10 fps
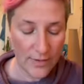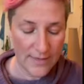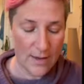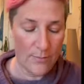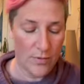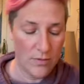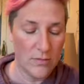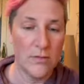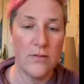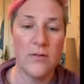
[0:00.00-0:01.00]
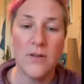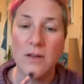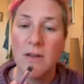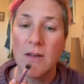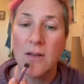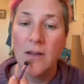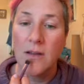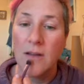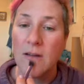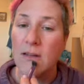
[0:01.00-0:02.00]
example.
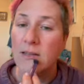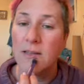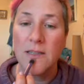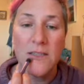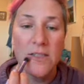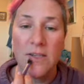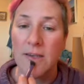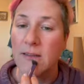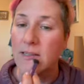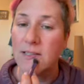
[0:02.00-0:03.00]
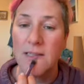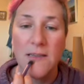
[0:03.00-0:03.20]
So let's try this